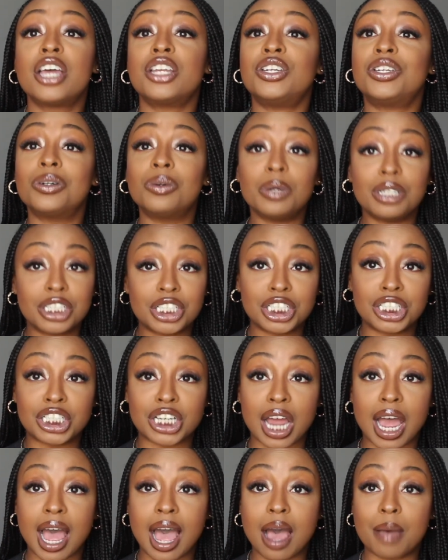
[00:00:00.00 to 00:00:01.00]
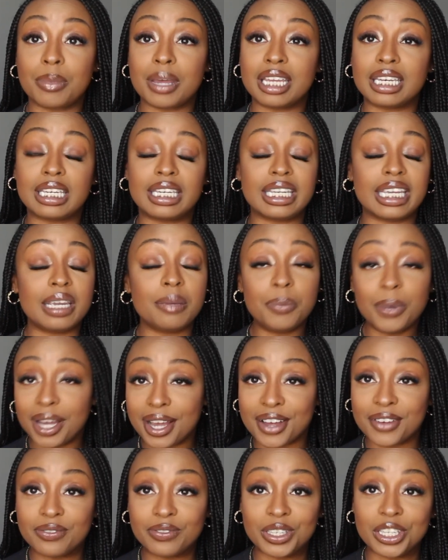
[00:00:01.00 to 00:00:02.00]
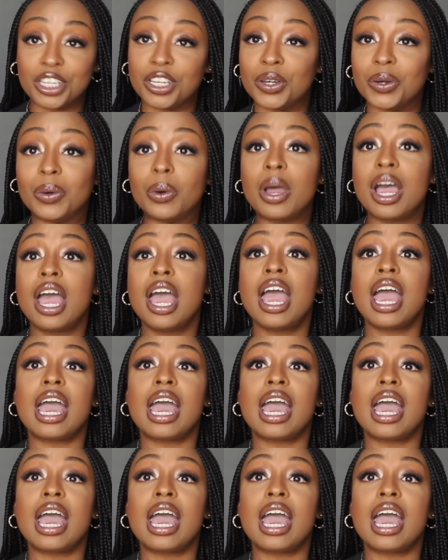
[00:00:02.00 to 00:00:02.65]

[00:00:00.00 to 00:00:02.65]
do its job, de-puff you,